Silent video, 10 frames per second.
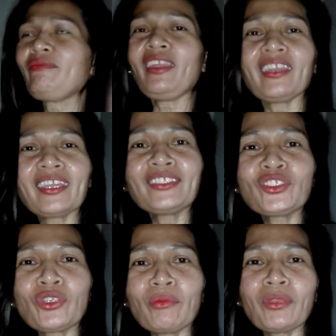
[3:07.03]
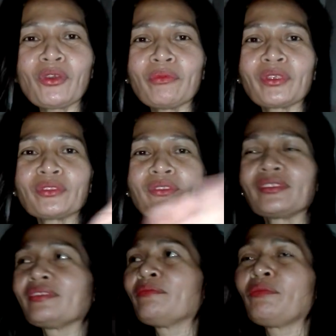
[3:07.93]
I cannot scream now because
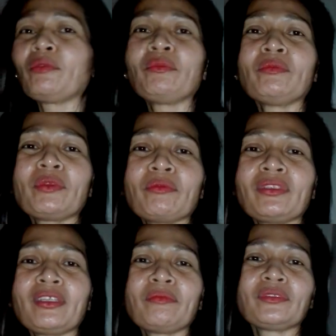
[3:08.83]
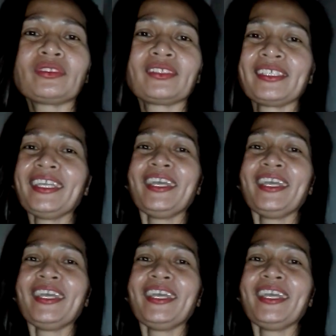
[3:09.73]
maybe my madam is